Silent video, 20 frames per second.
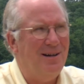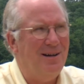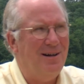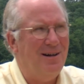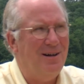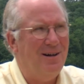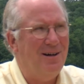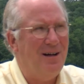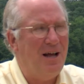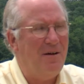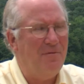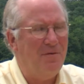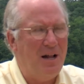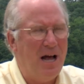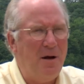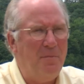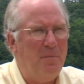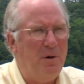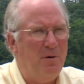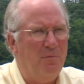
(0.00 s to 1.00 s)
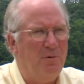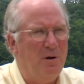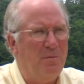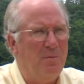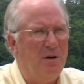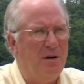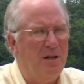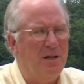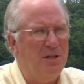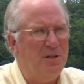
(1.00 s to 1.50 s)
have not been
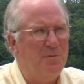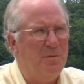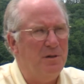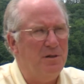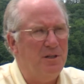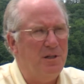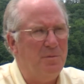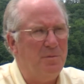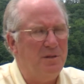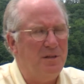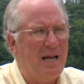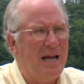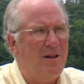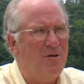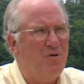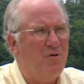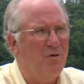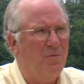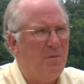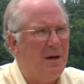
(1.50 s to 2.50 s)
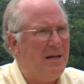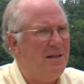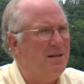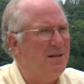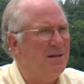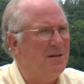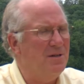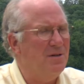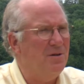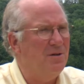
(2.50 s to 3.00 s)
replaced, but substantial
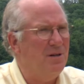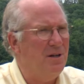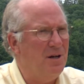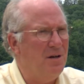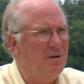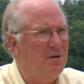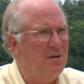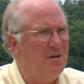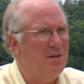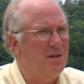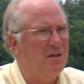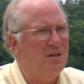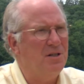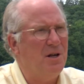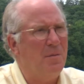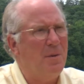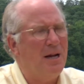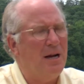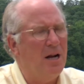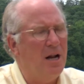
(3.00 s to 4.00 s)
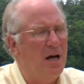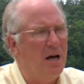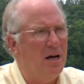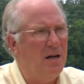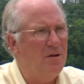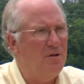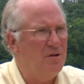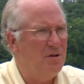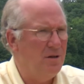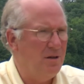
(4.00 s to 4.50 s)
maintenance on those, the Summit
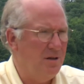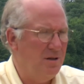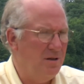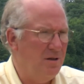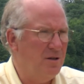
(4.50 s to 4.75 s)
Lodge,